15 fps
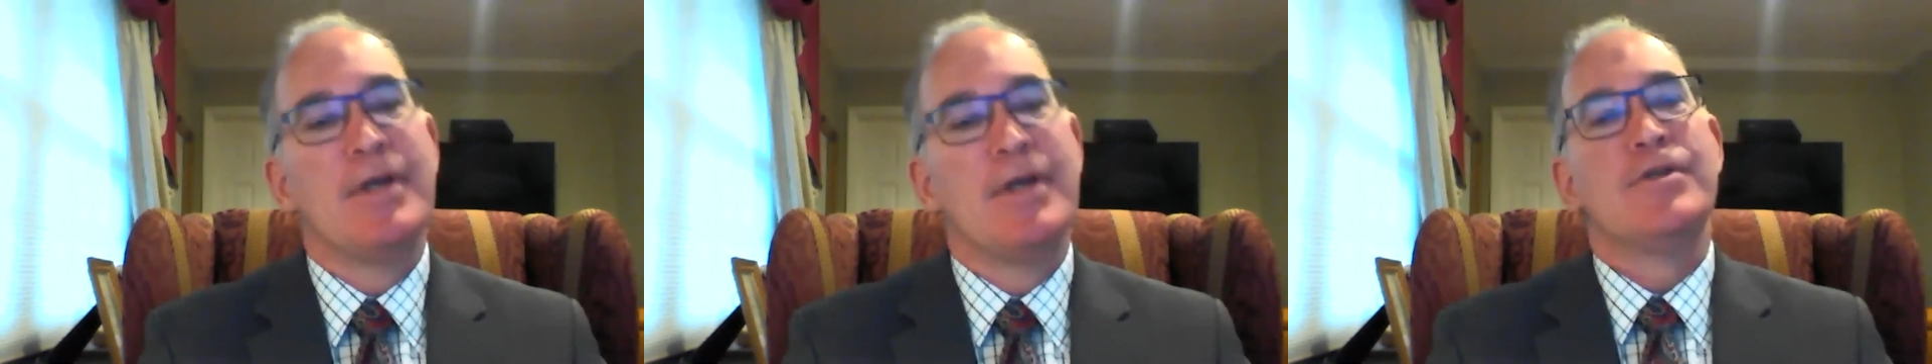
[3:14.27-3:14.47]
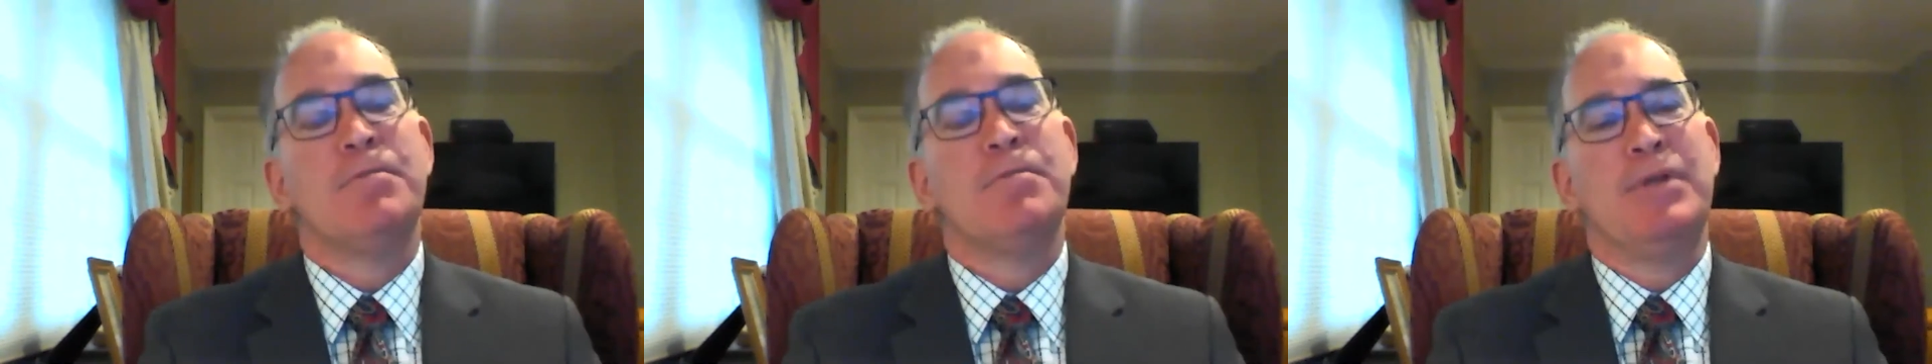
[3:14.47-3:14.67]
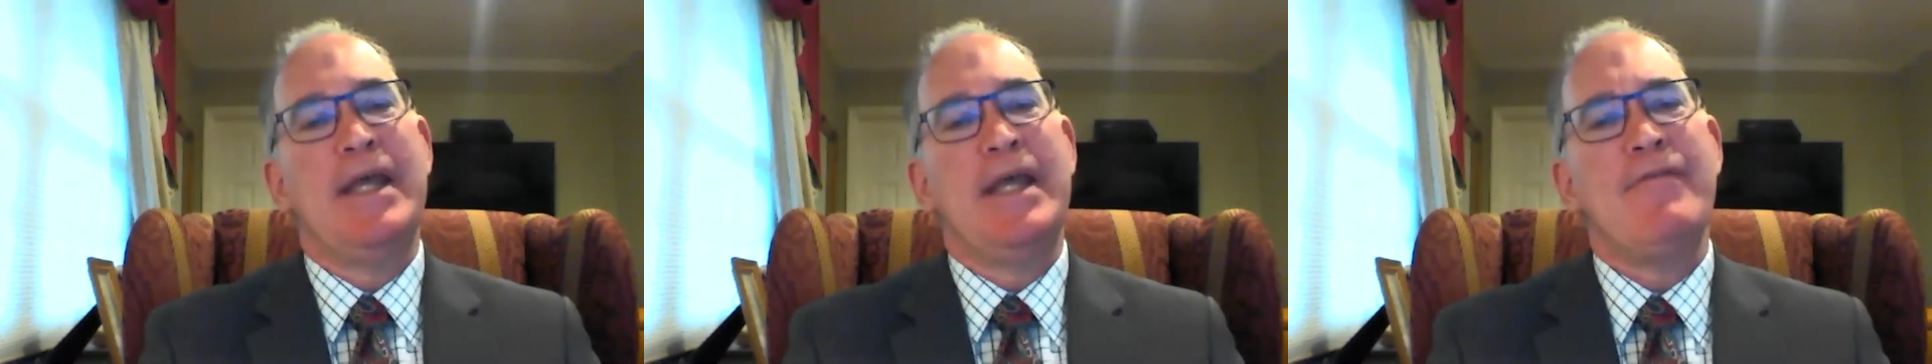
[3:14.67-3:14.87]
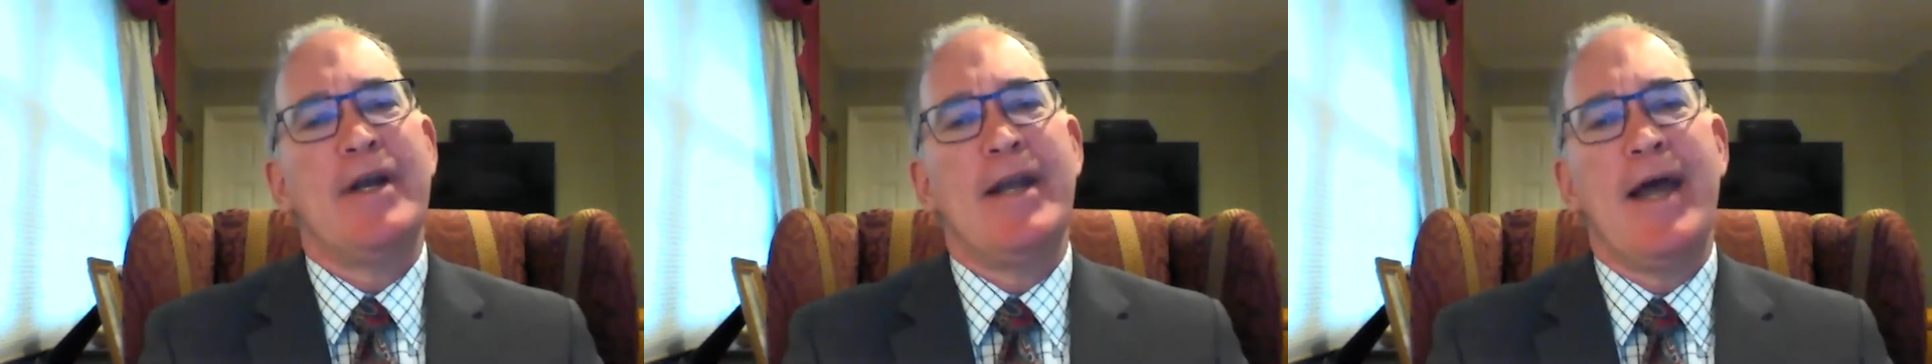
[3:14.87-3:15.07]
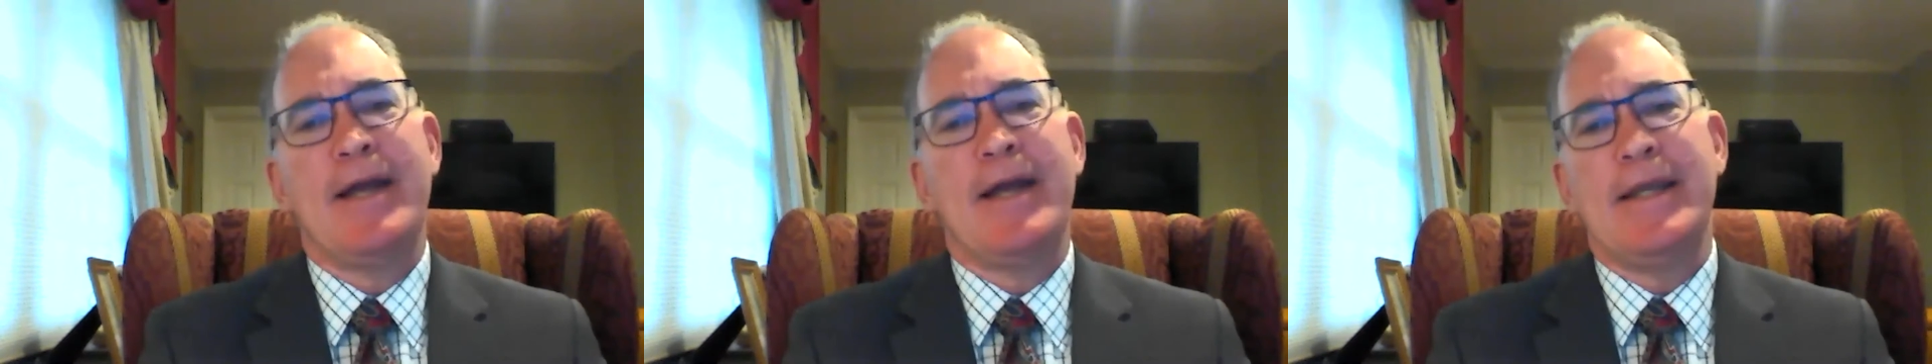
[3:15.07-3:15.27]
So believe it or
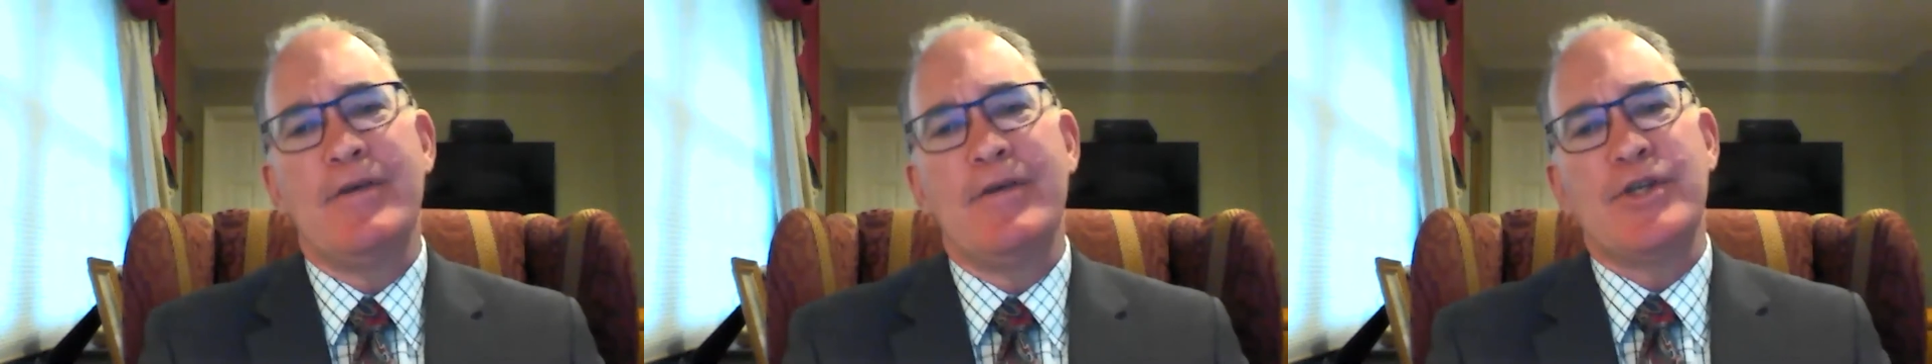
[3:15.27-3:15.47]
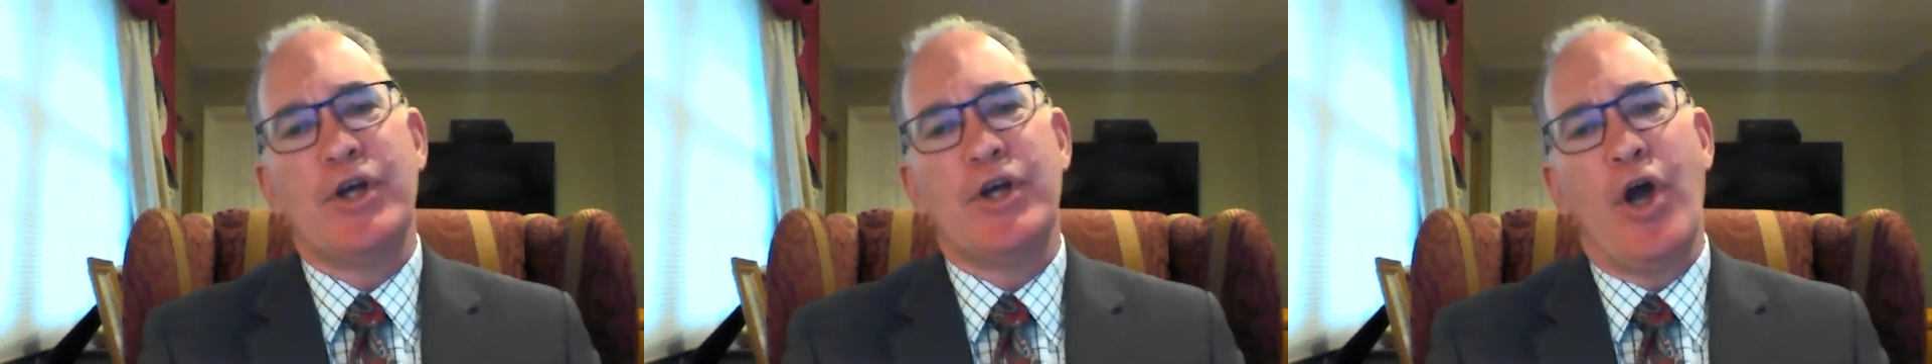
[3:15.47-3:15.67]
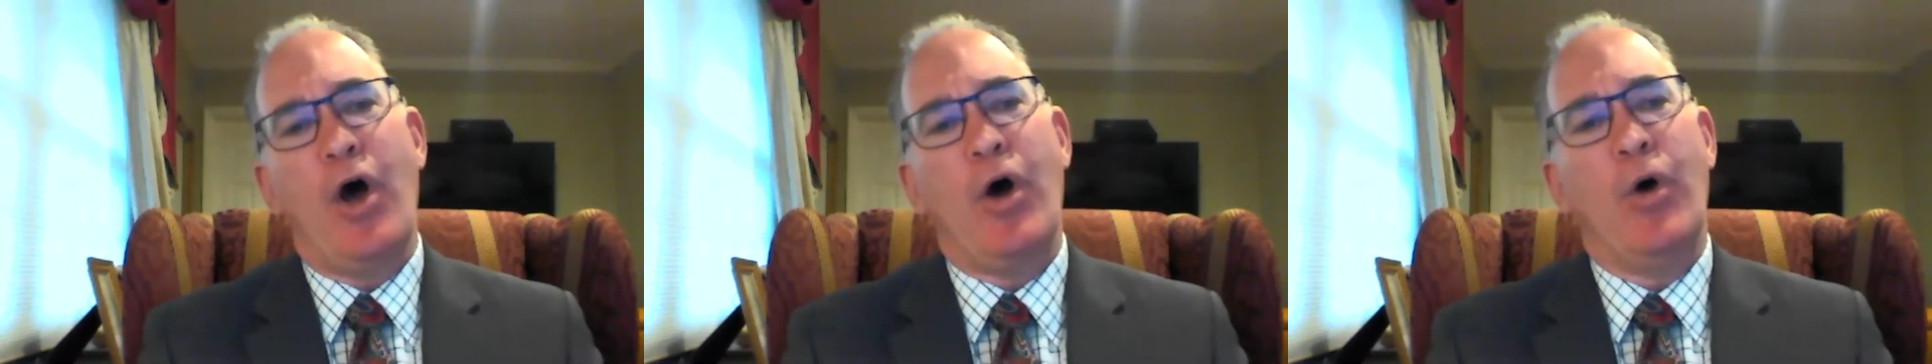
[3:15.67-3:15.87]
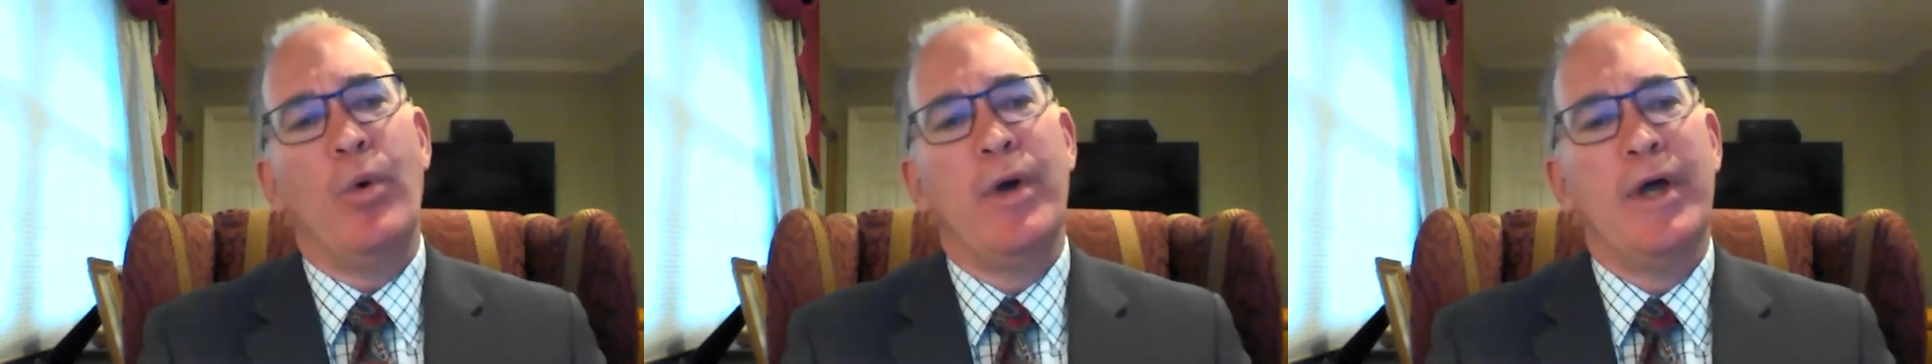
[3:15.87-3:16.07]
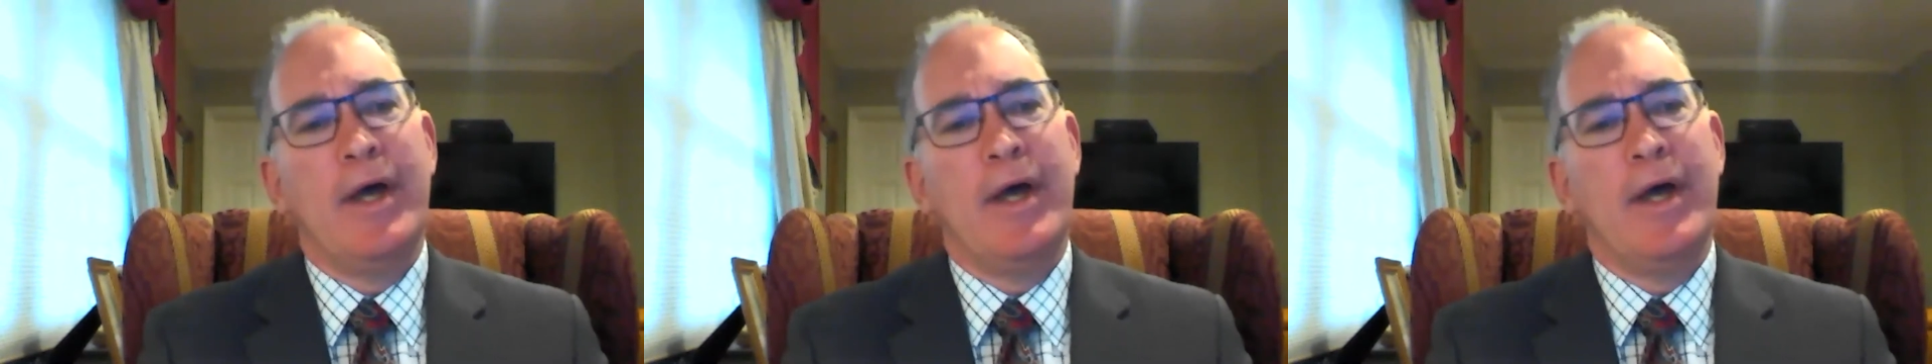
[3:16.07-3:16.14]
not, years ago,